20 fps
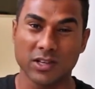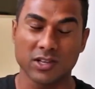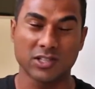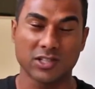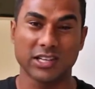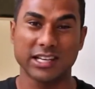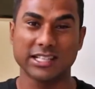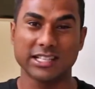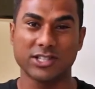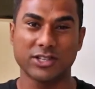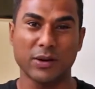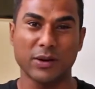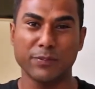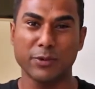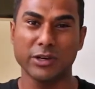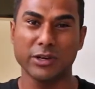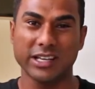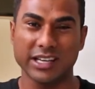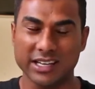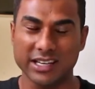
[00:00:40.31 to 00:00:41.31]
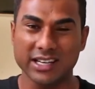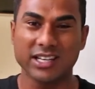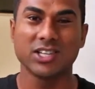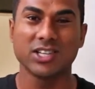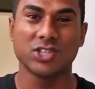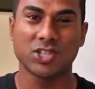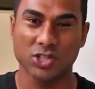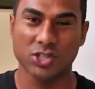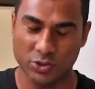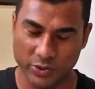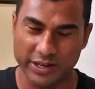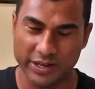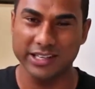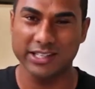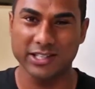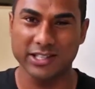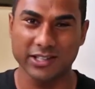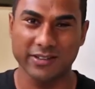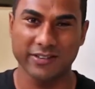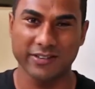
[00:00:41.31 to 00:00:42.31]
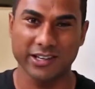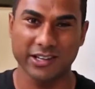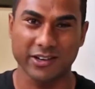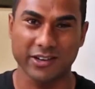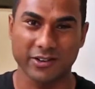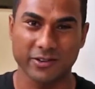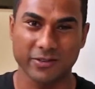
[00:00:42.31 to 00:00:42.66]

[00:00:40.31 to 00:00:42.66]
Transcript: So let's jump on in straight into the video.